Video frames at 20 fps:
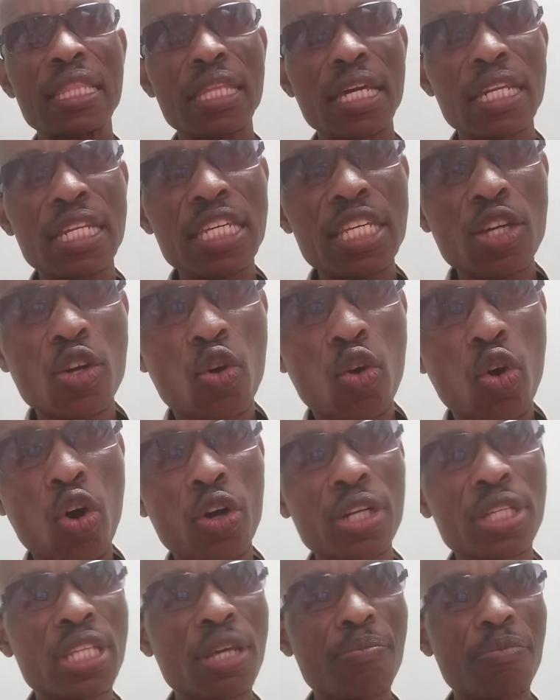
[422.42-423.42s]
Then he
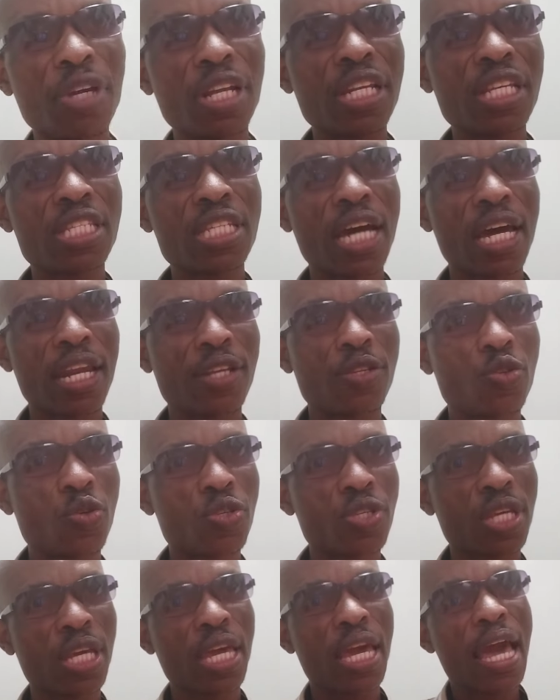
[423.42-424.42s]
called the military to
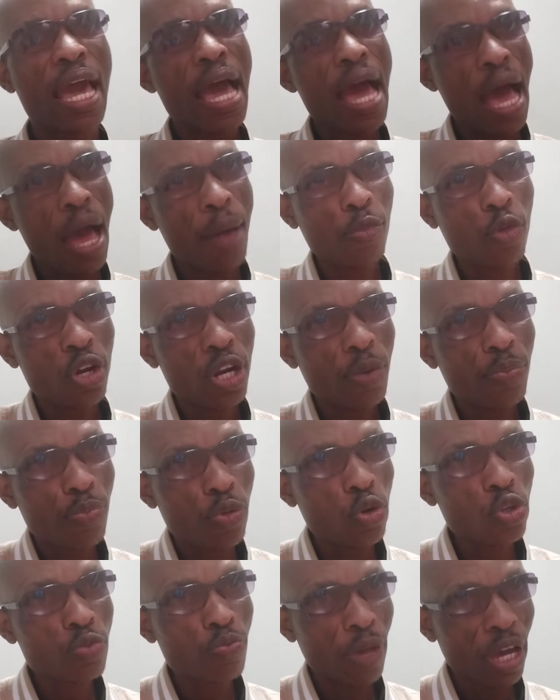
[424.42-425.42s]
say, I'm going to
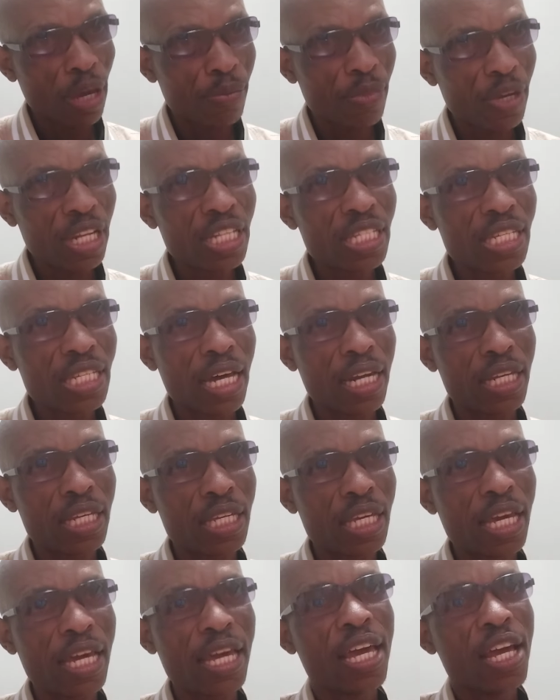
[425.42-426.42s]
put my military
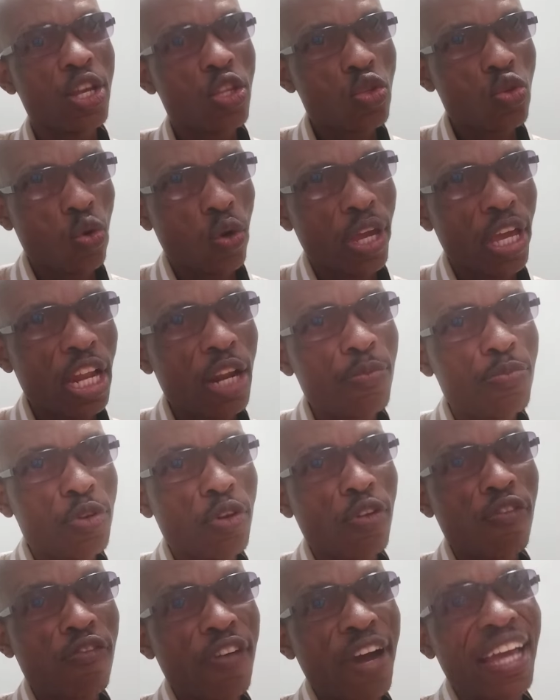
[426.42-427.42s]
here to help
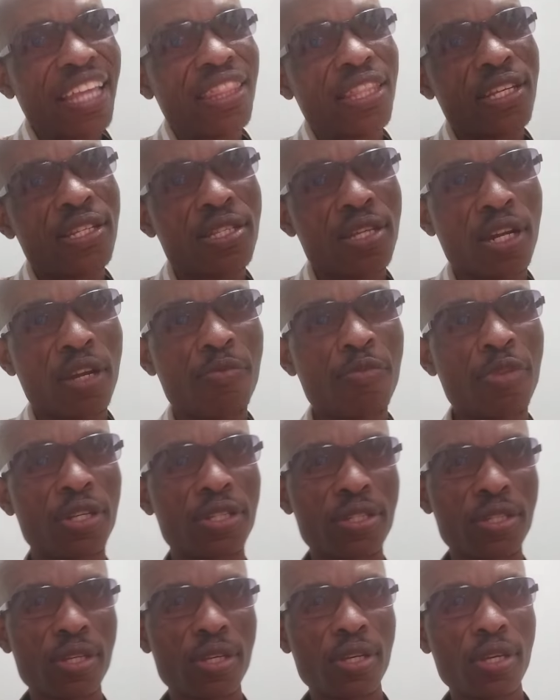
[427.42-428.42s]
you fight these
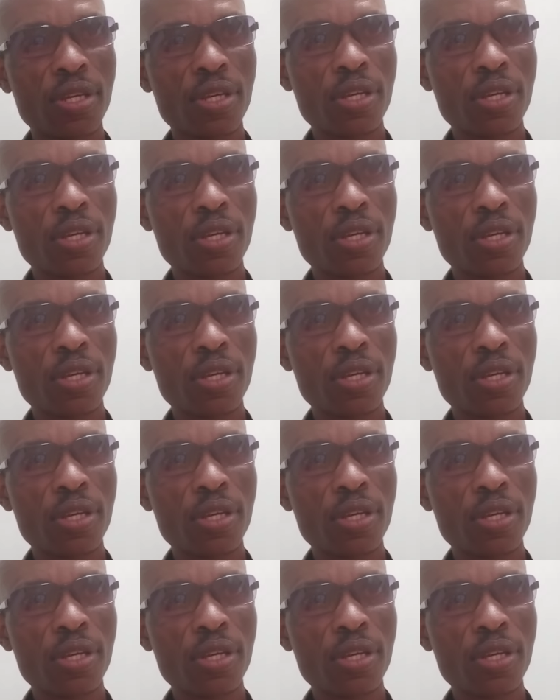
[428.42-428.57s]
rebels.